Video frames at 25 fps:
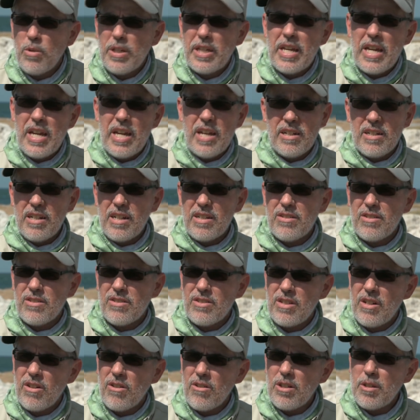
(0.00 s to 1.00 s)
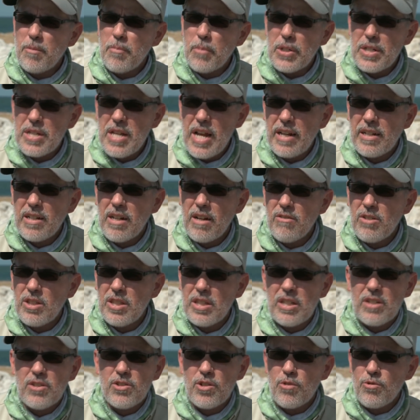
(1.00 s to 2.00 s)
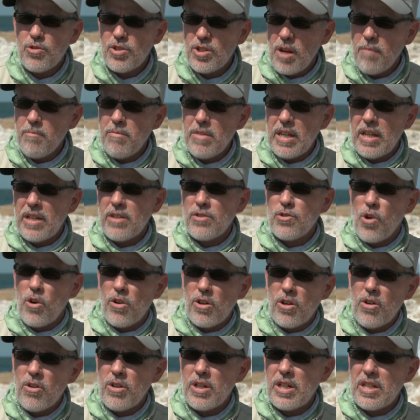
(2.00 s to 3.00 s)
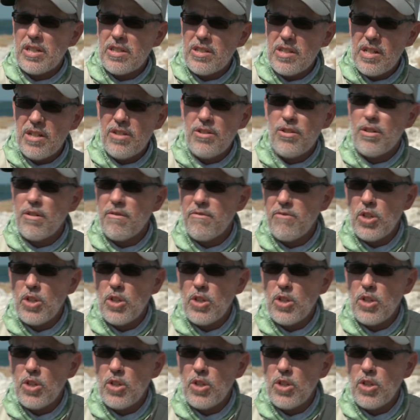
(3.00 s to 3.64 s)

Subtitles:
We can't necessarily protect everything, so some things are going to continue to